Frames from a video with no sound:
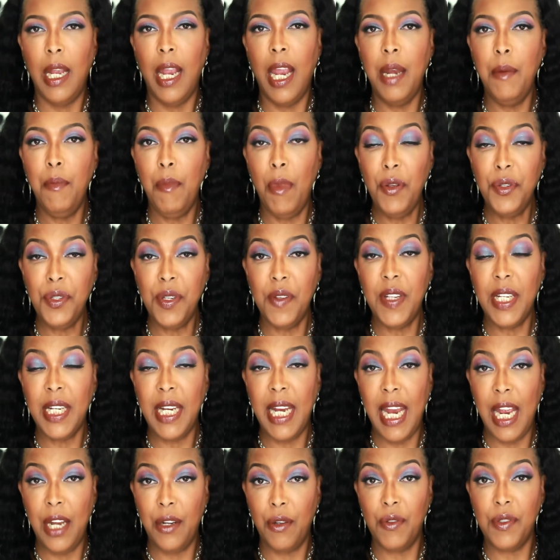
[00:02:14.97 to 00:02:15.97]
In most of the
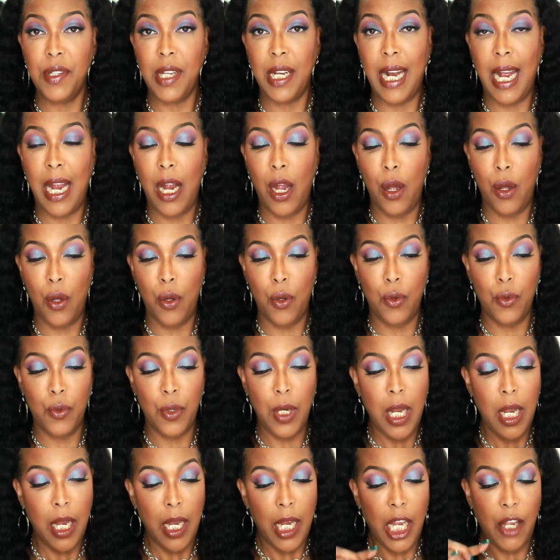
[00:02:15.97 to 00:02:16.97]
candles that I
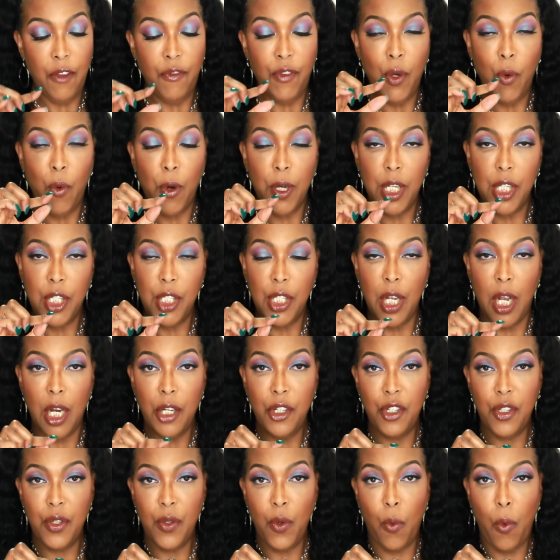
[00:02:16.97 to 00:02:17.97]
own, if you were to
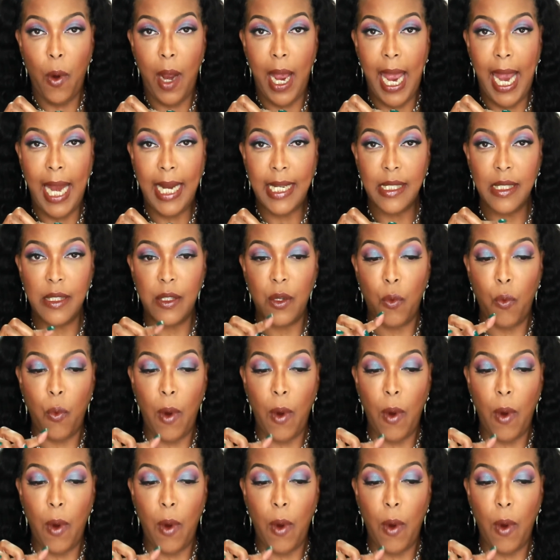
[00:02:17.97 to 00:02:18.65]
touch the wax